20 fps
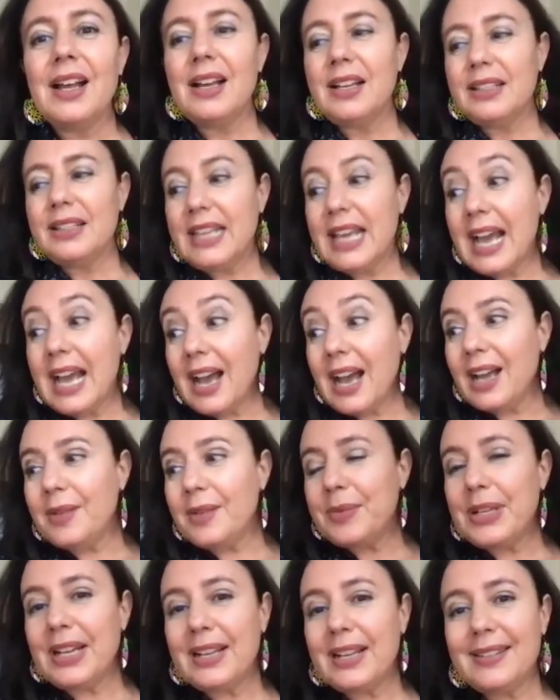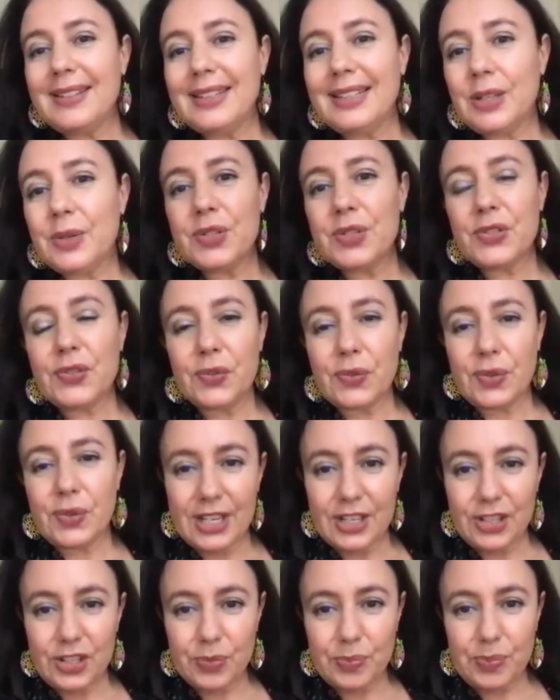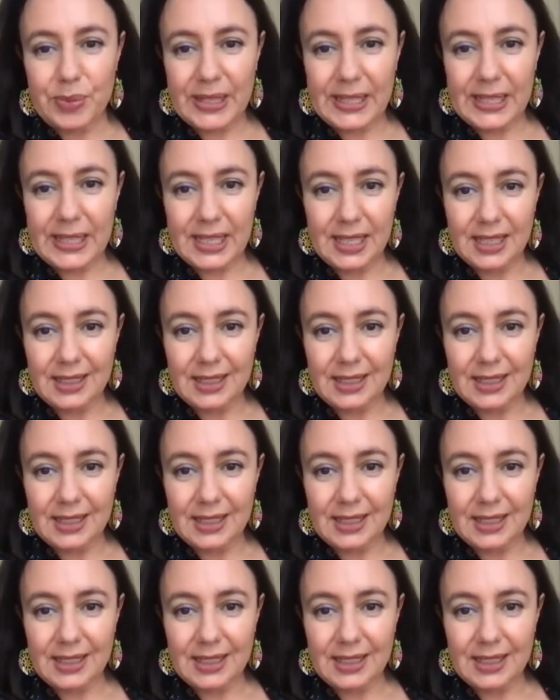Yeah, I mean, I think it was great to be